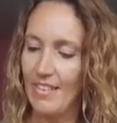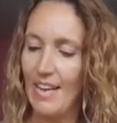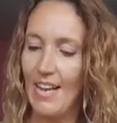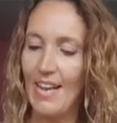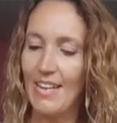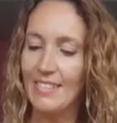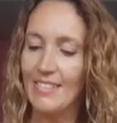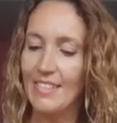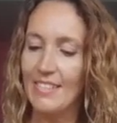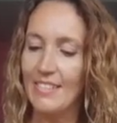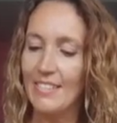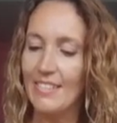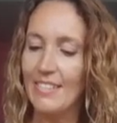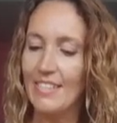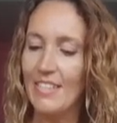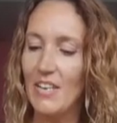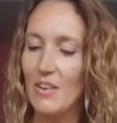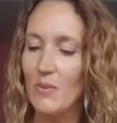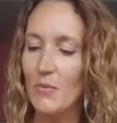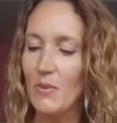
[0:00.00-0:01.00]
I can
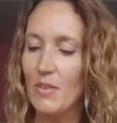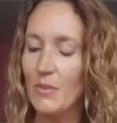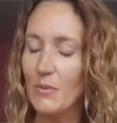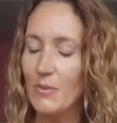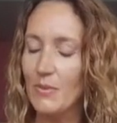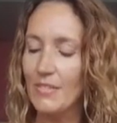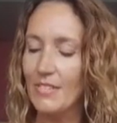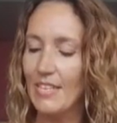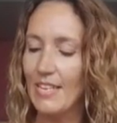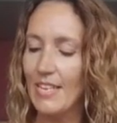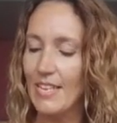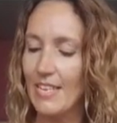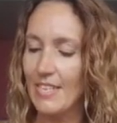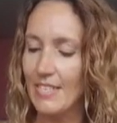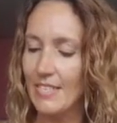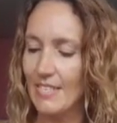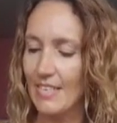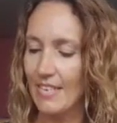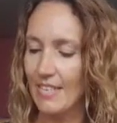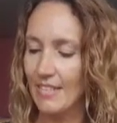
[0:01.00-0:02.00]
see a
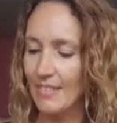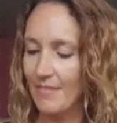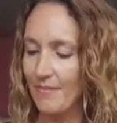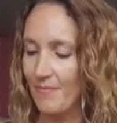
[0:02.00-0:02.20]
reconciliation